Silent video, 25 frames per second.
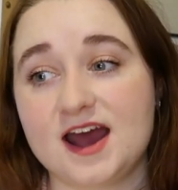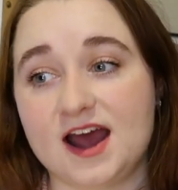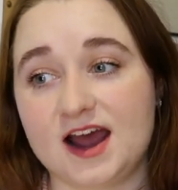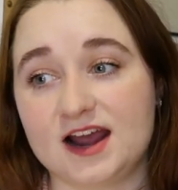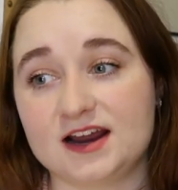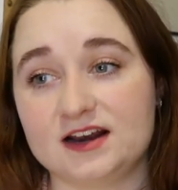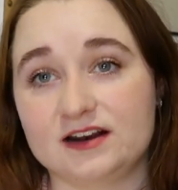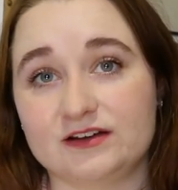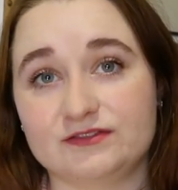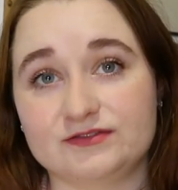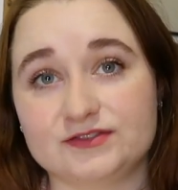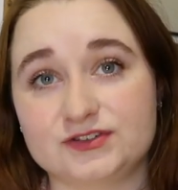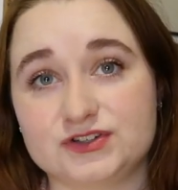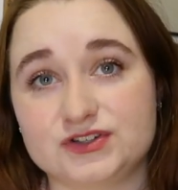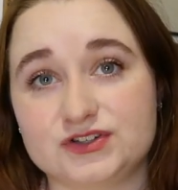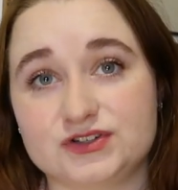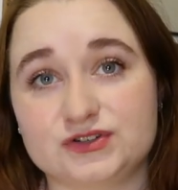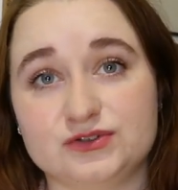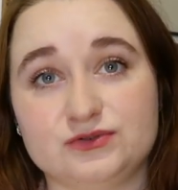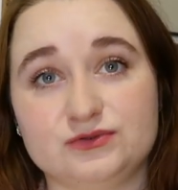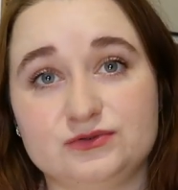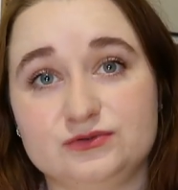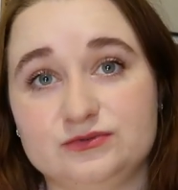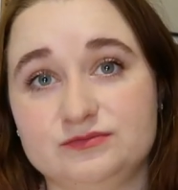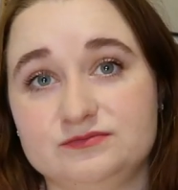I loved
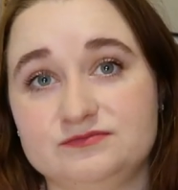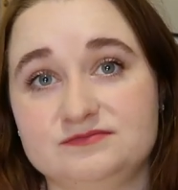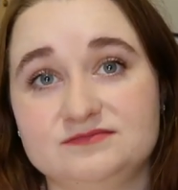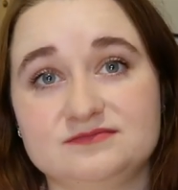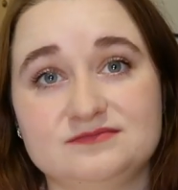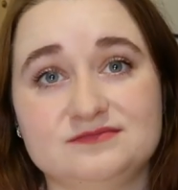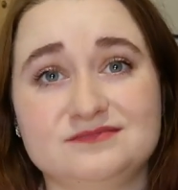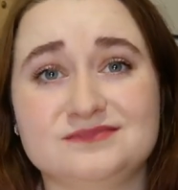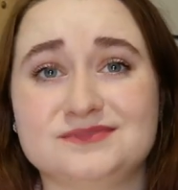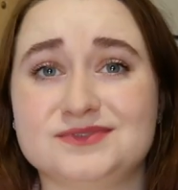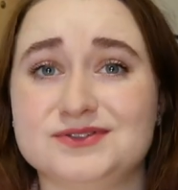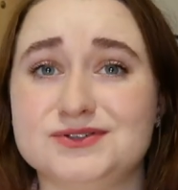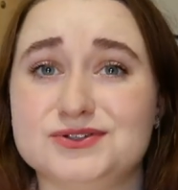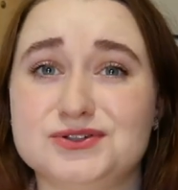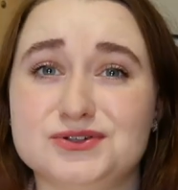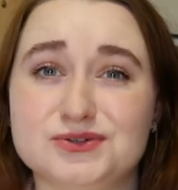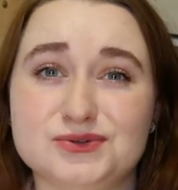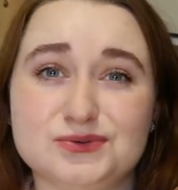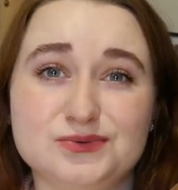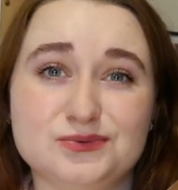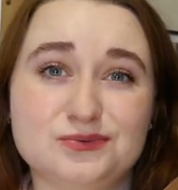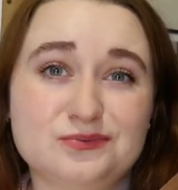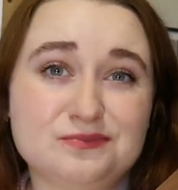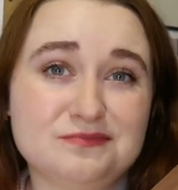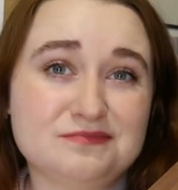to
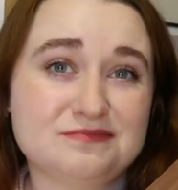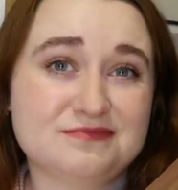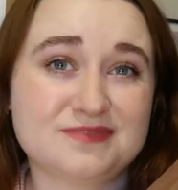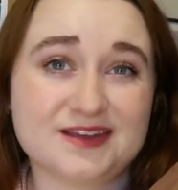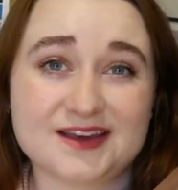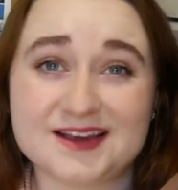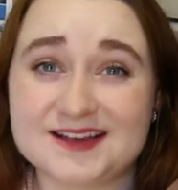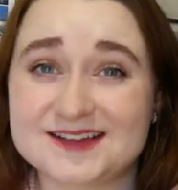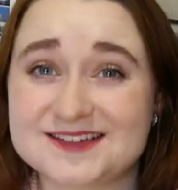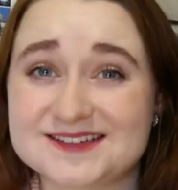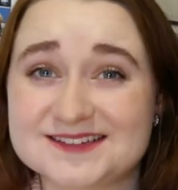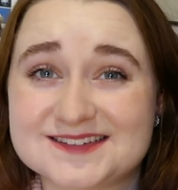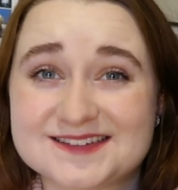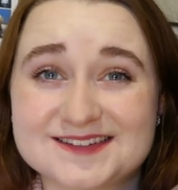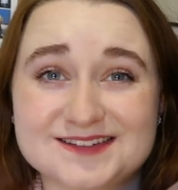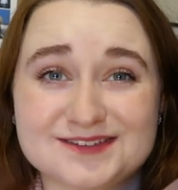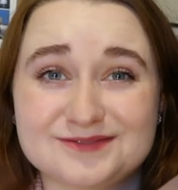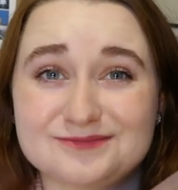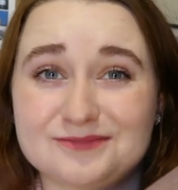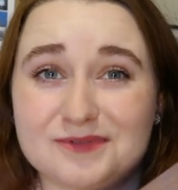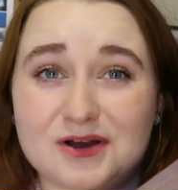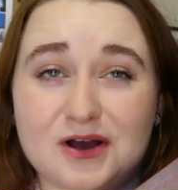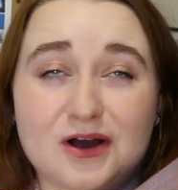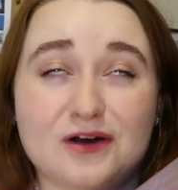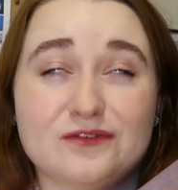do things
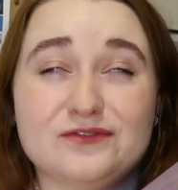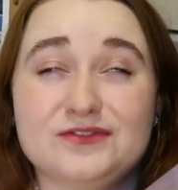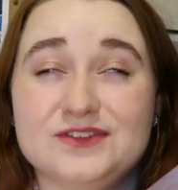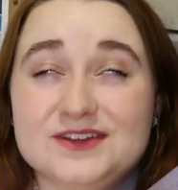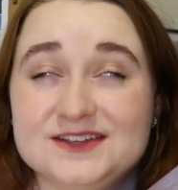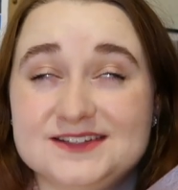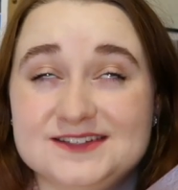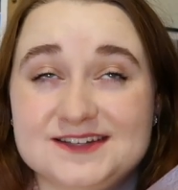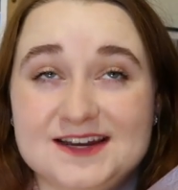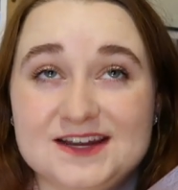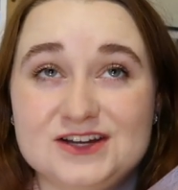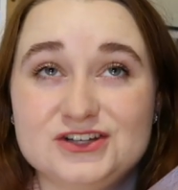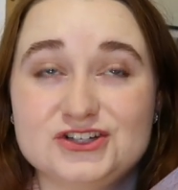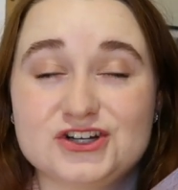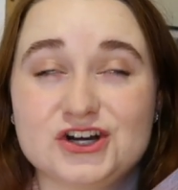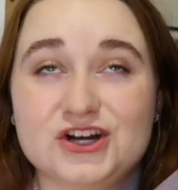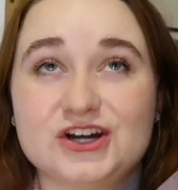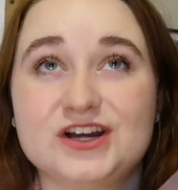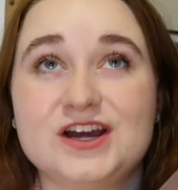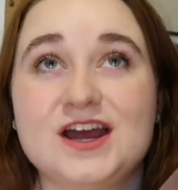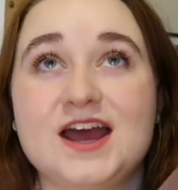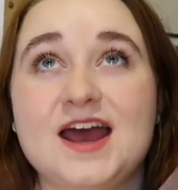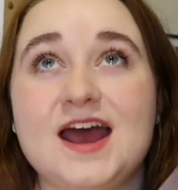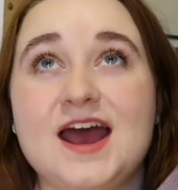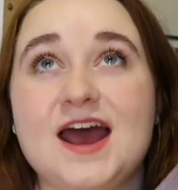of this
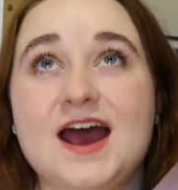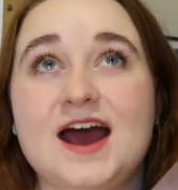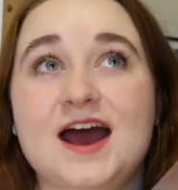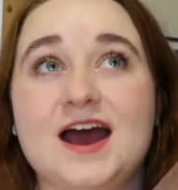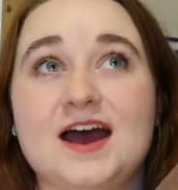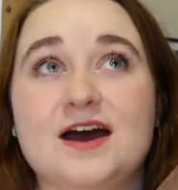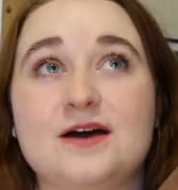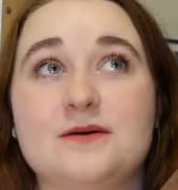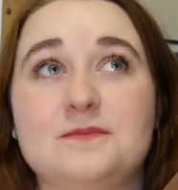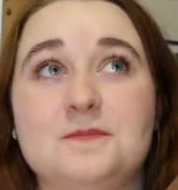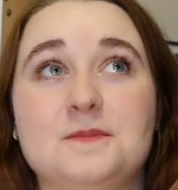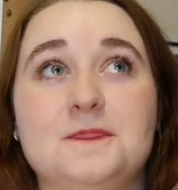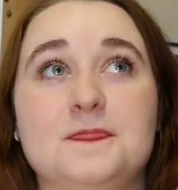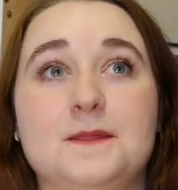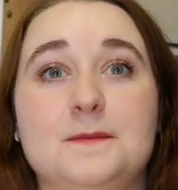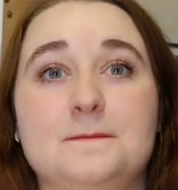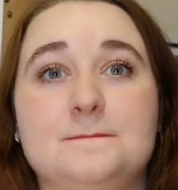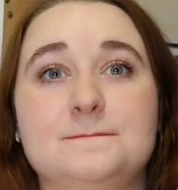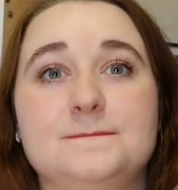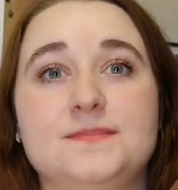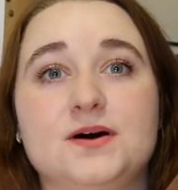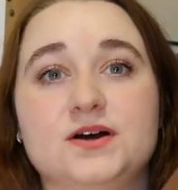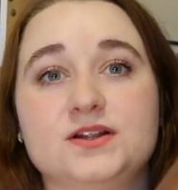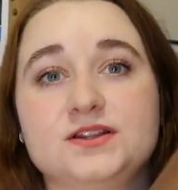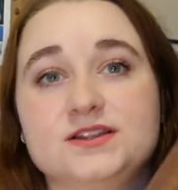nature,
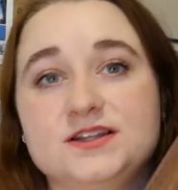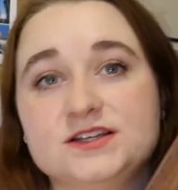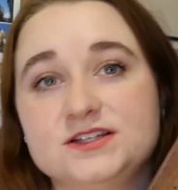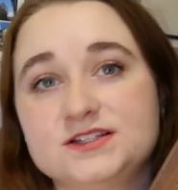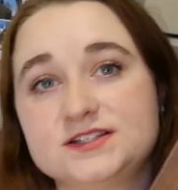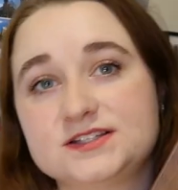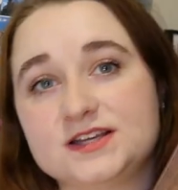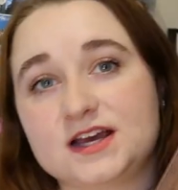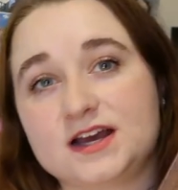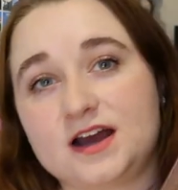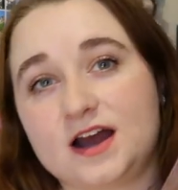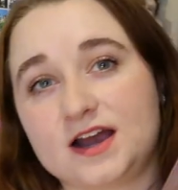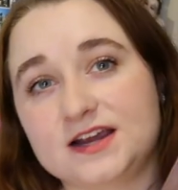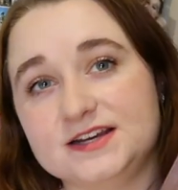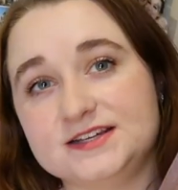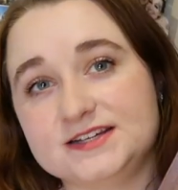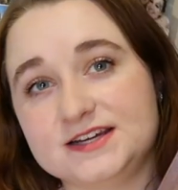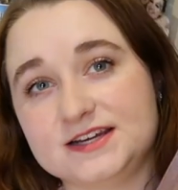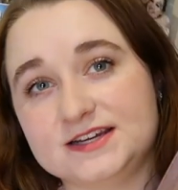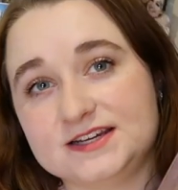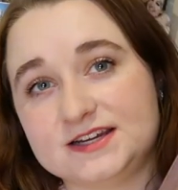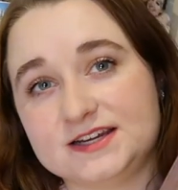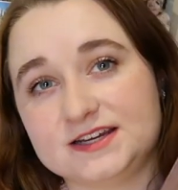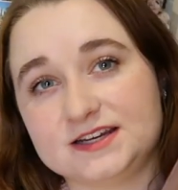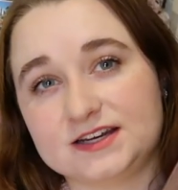but this I
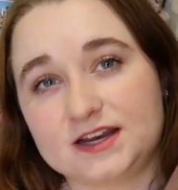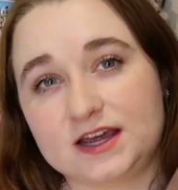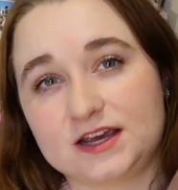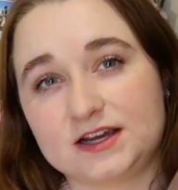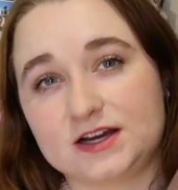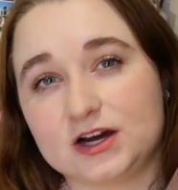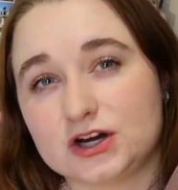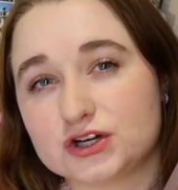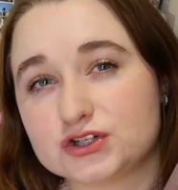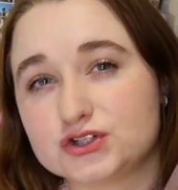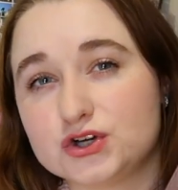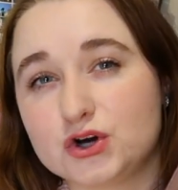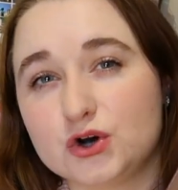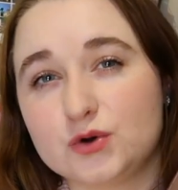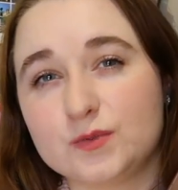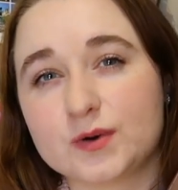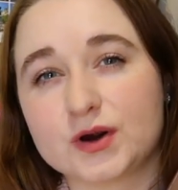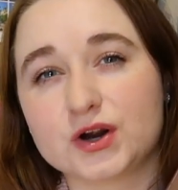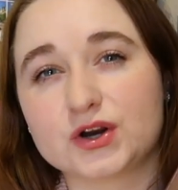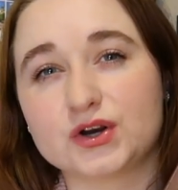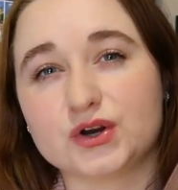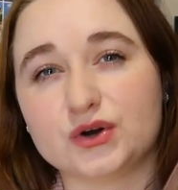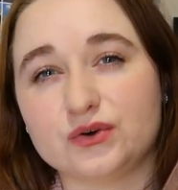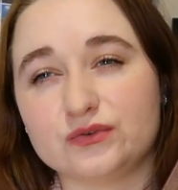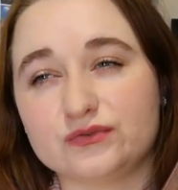did in like
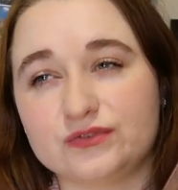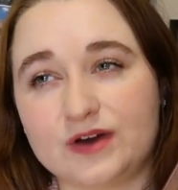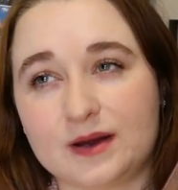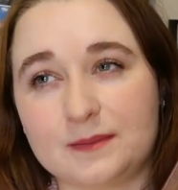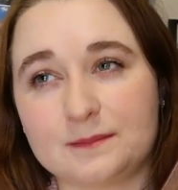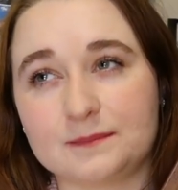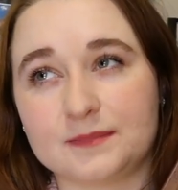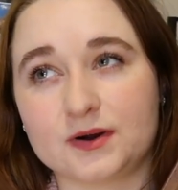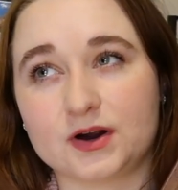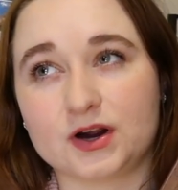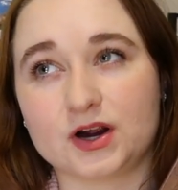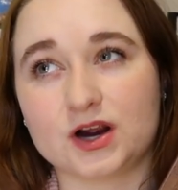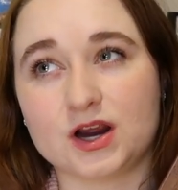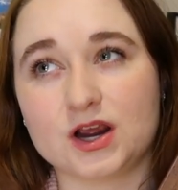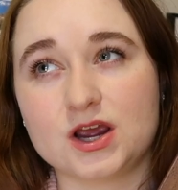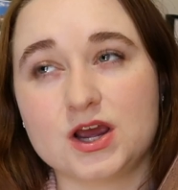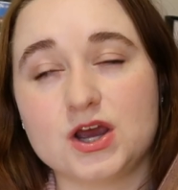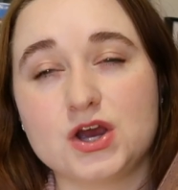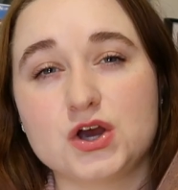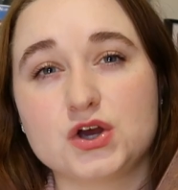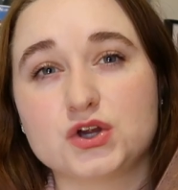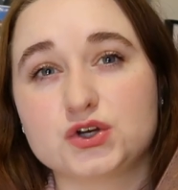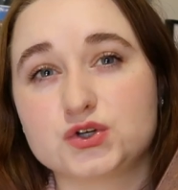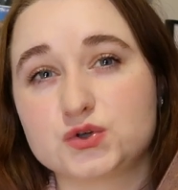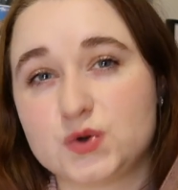October, November
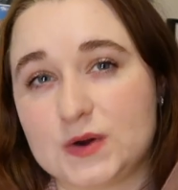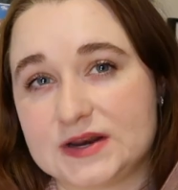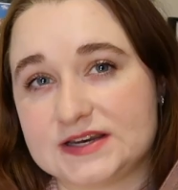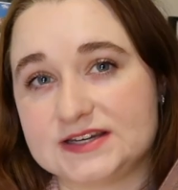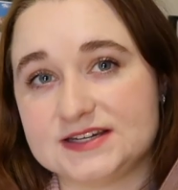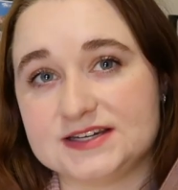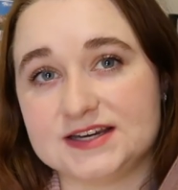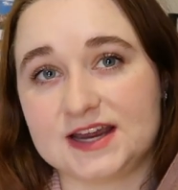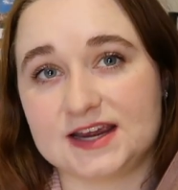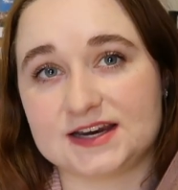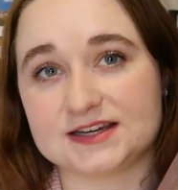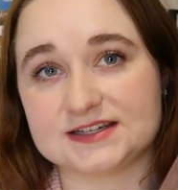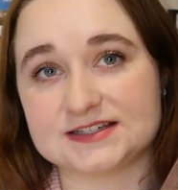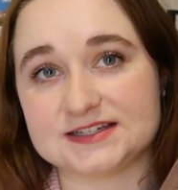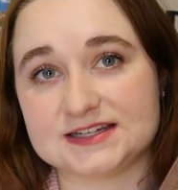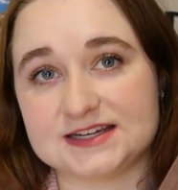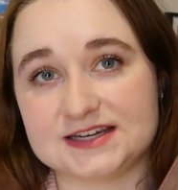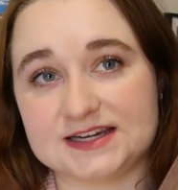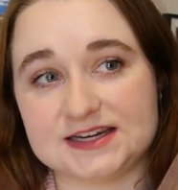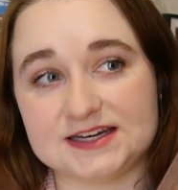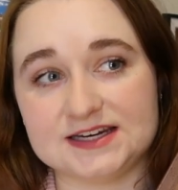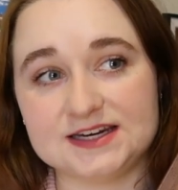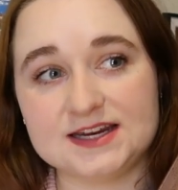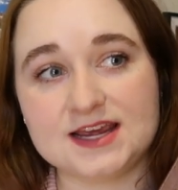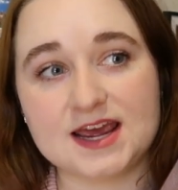
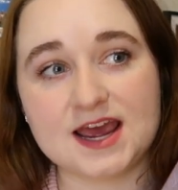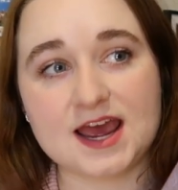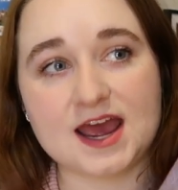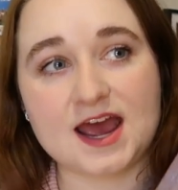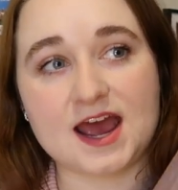2019.